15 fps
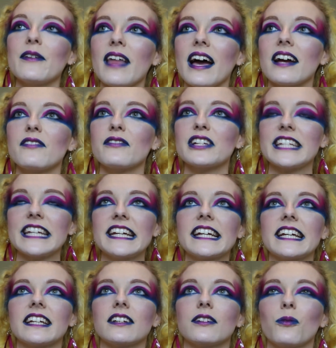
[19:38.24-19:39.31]
I've
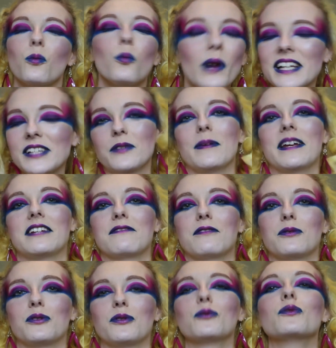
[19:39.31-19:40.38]
taken way too many
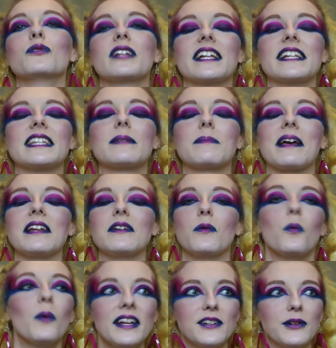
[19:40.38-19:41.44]
photos and spent
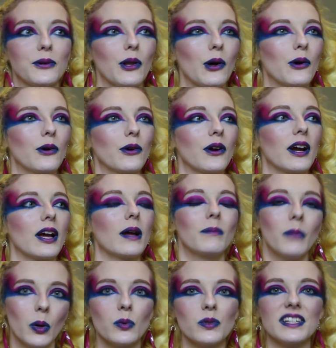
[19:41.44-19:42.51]
way too long
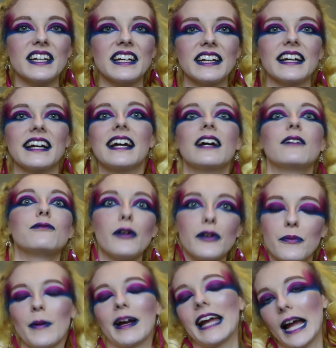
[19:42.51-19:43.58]
posing in front of
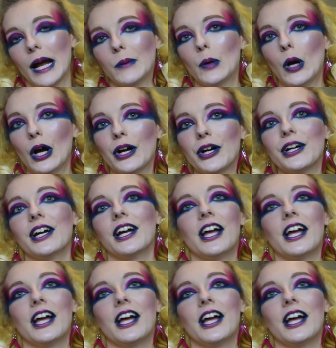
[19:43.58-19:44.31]
my camera.